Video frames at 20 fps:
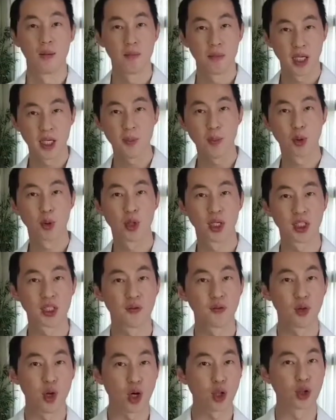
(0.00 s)
Many
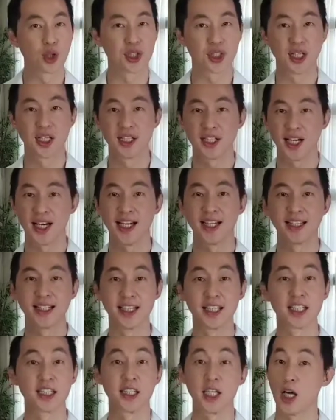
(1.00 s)
progressive doctors and
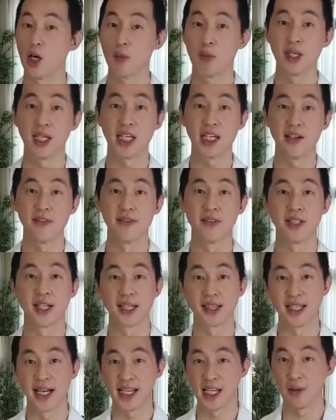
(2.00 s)
scientists now believe
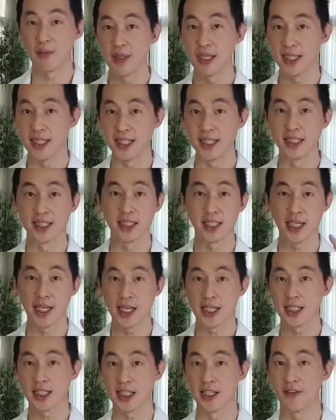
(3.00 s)
that diabetes
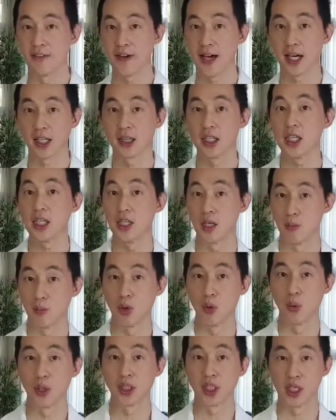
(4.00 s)
is in fact the
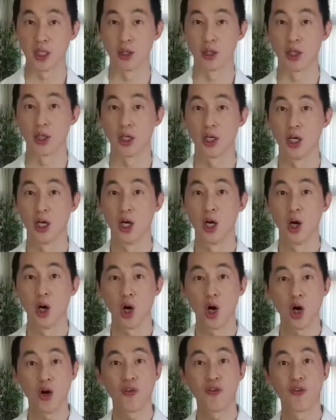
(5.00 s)
#1 killer
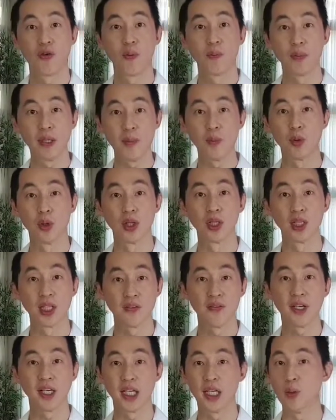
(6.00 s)
of people
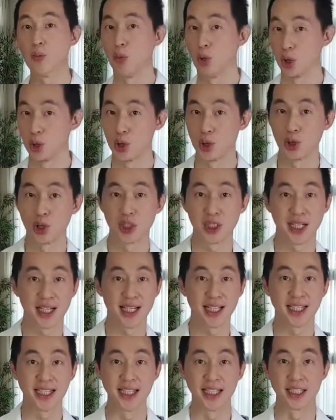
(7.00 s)
living in modern
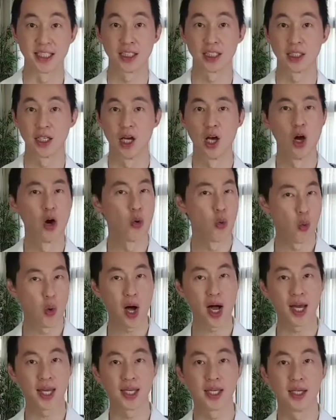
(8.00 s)
societies.
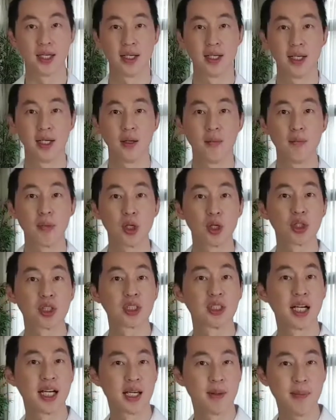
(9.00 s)
Why?
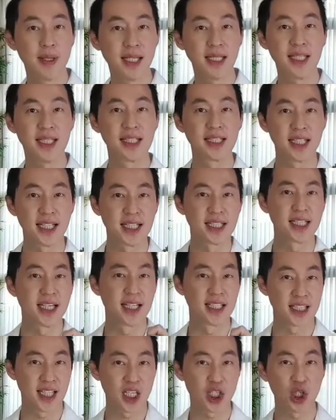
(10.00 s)
Because diabetes is
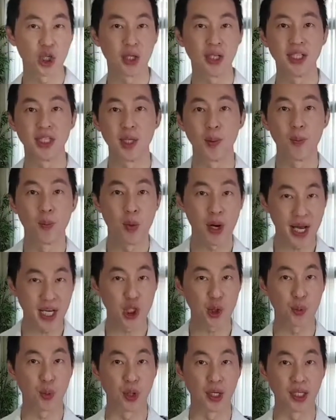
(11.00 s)
essentially the
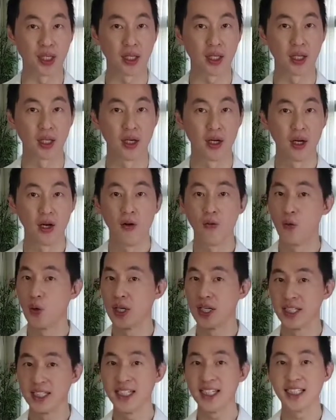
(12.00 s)
branch point
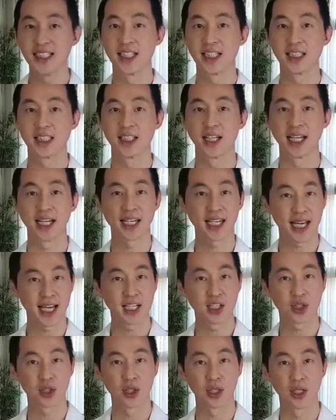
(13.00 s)
for diseases like
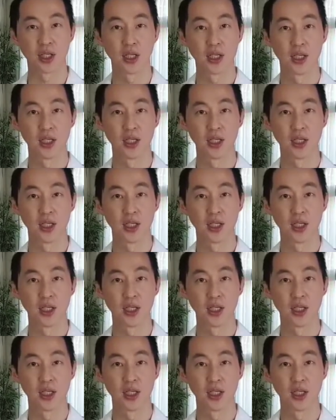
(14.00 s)
cancer,